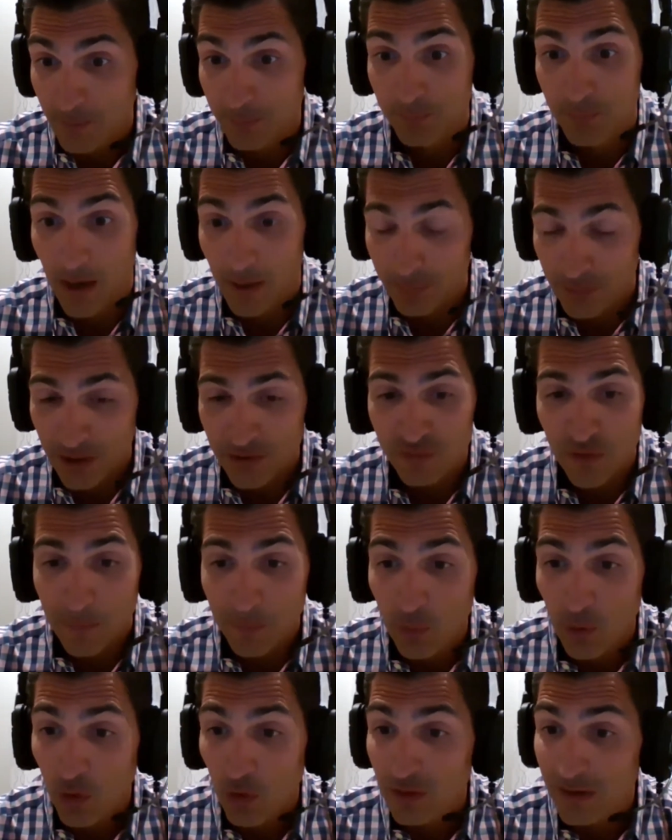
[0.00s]
I played
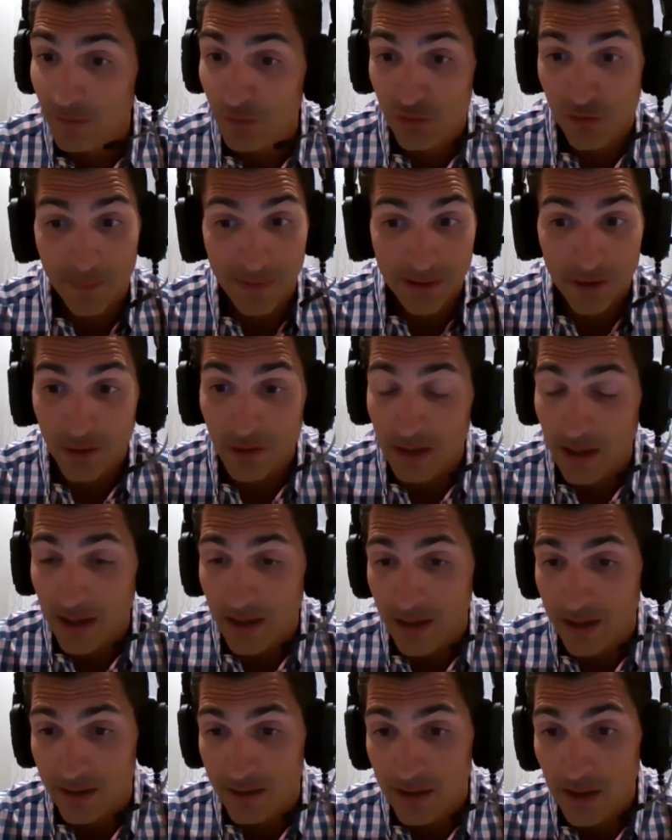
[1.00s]
football. I was a bigger
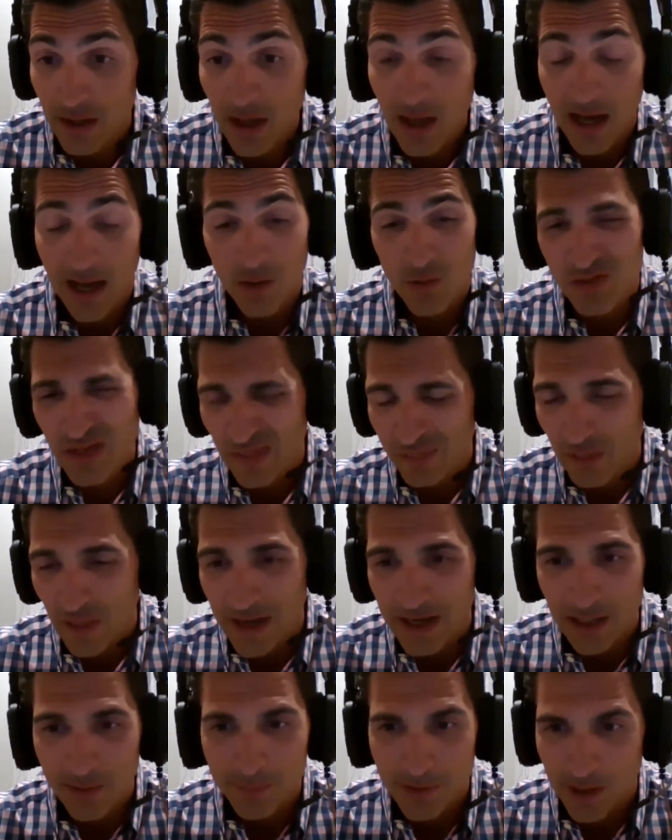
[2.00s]
guy. I was
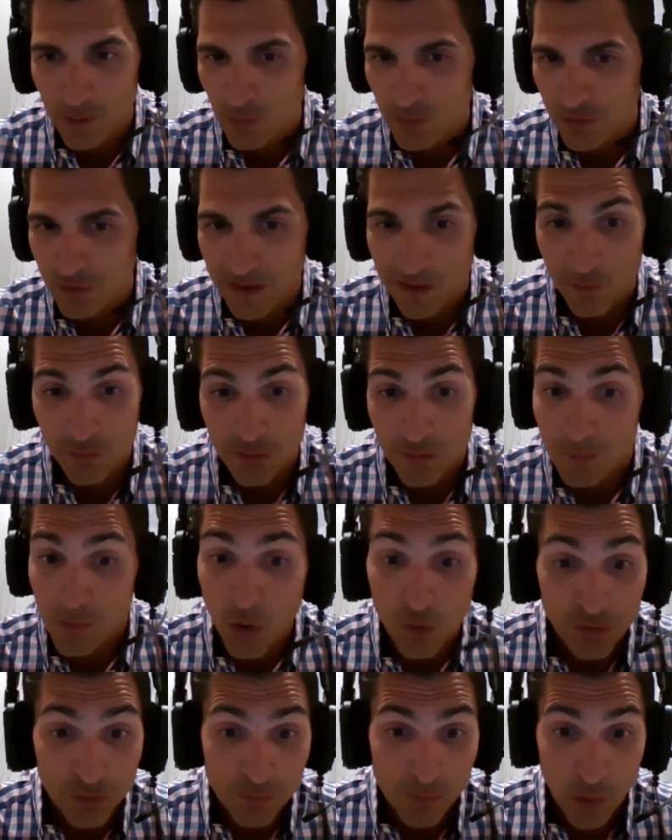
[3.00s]
athletic, but I wouldn't say I was the
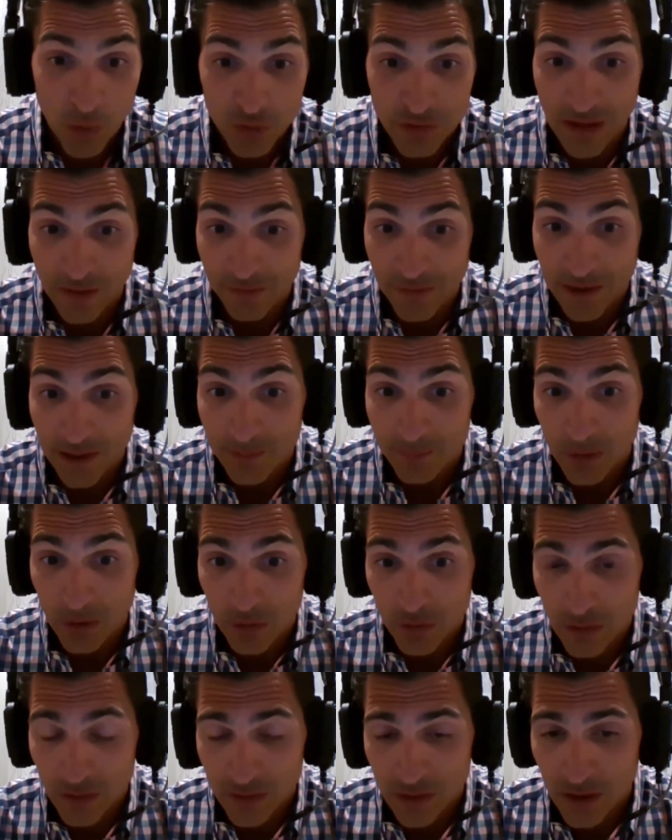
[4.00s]
most athletic
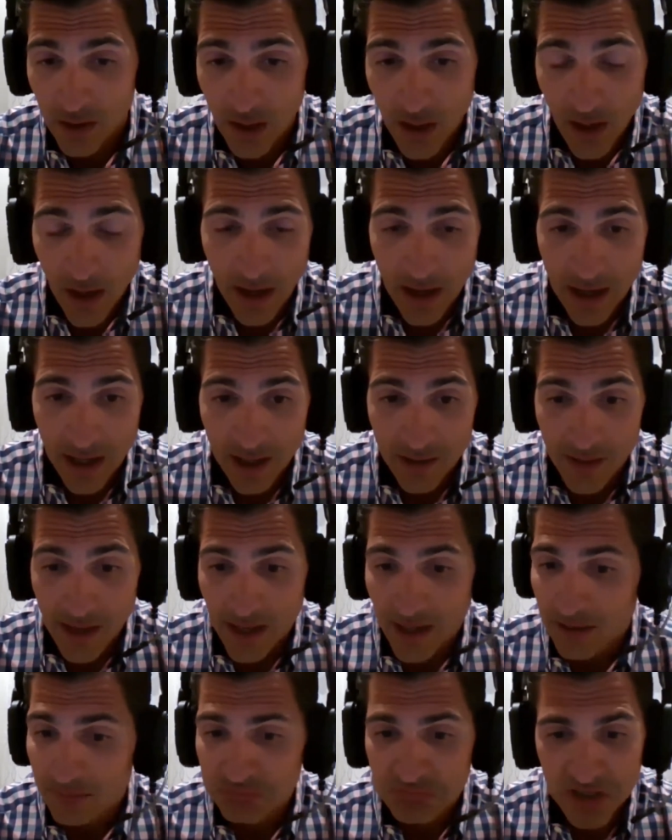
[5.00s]
person.
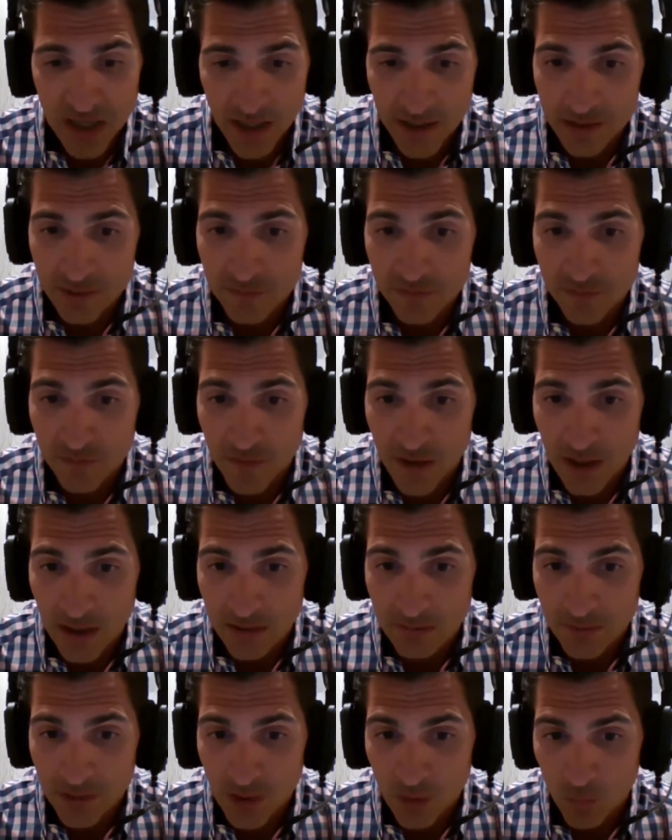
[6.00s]
And kind of,
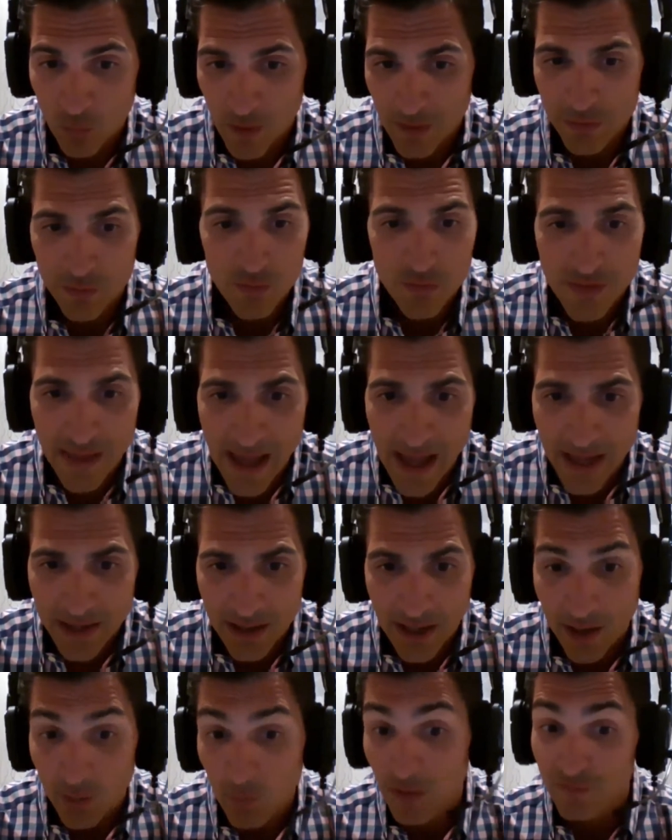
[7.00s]
went through that.
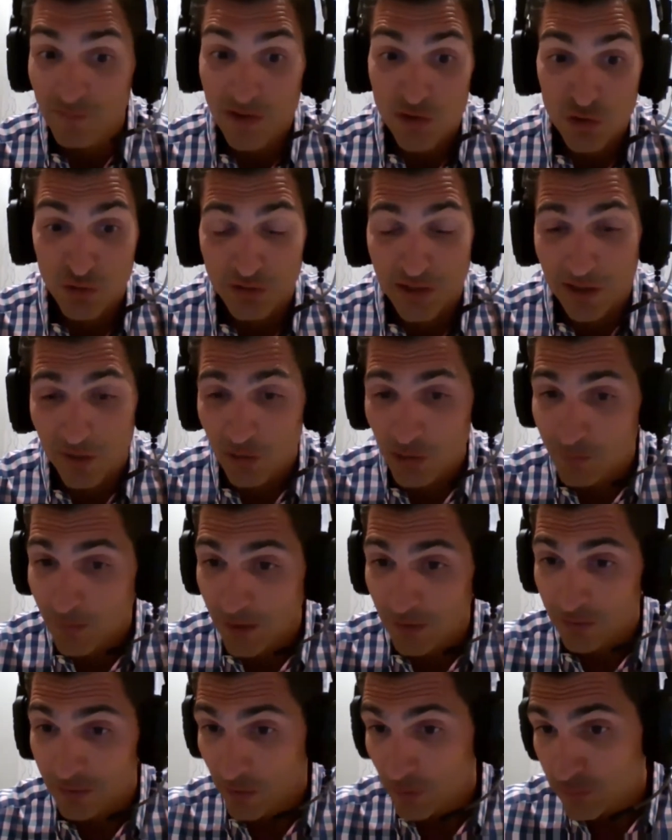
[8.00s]
I went vegetarian
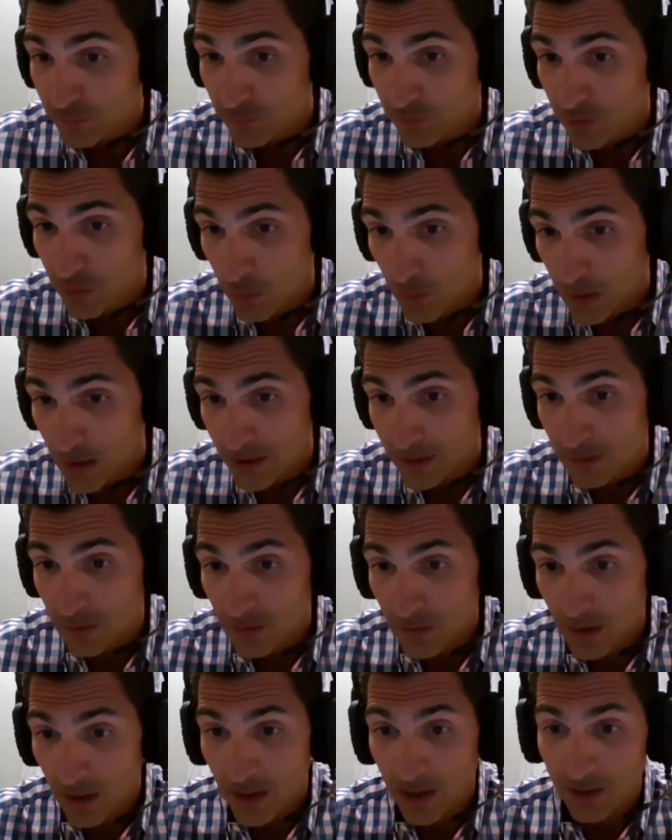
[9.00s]
myself for a while.